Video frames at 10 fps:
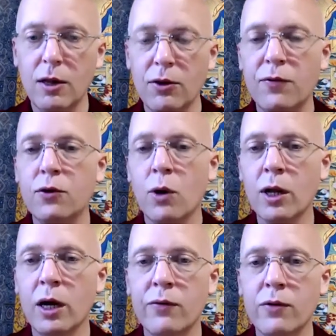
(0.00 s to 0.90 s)
if you all
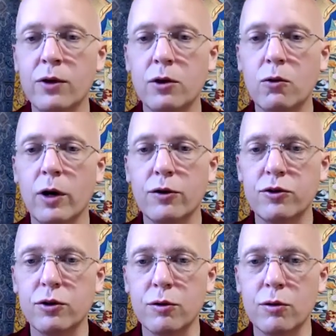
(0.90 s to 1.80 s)
have any
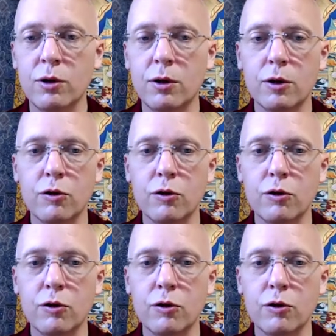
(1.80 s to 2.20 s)
questions or anything